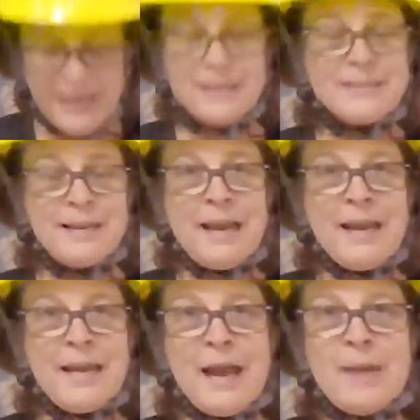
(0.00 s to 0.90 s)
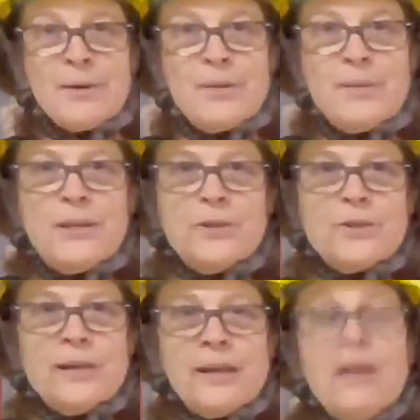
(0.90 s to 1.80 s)
today I'm going to be
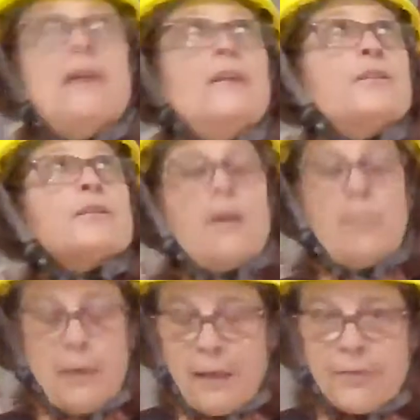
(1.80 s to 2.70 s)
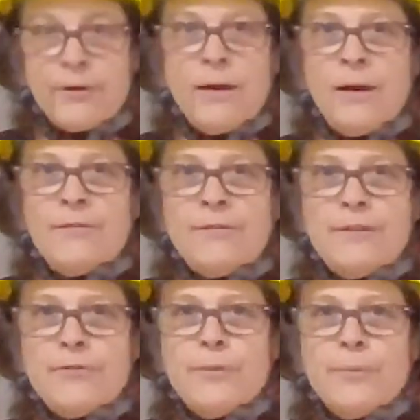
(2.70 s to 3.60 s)
using just a plethora of
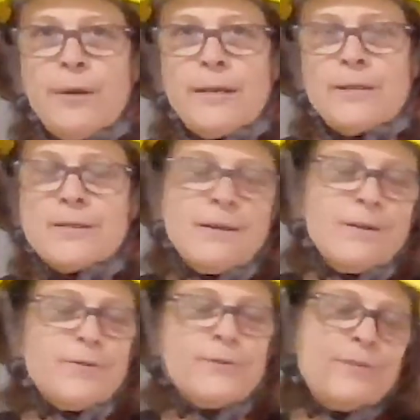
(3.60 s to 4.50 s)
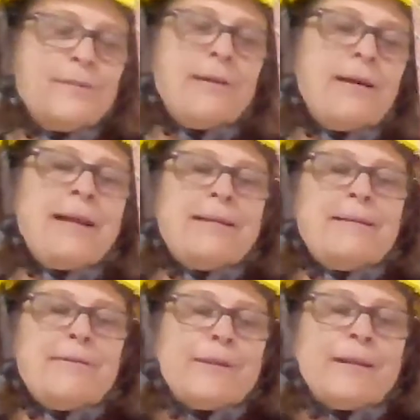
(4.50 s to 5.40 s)
different brands of
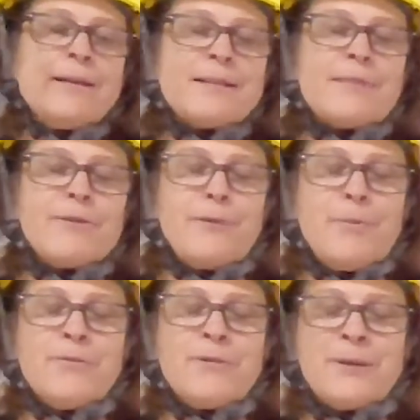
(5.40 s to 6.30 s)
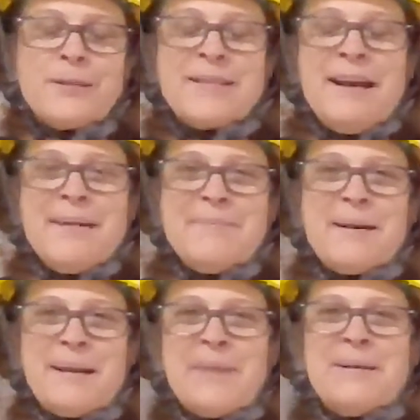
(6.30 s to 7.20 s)
everything except for rope, of course,
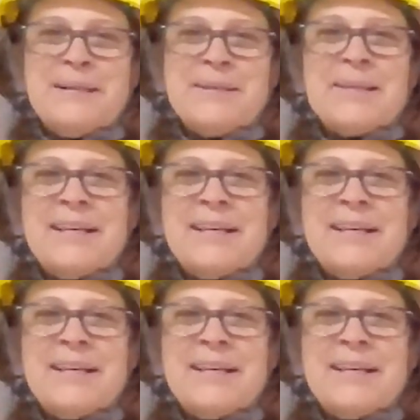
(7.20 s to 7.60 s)
but I'll be using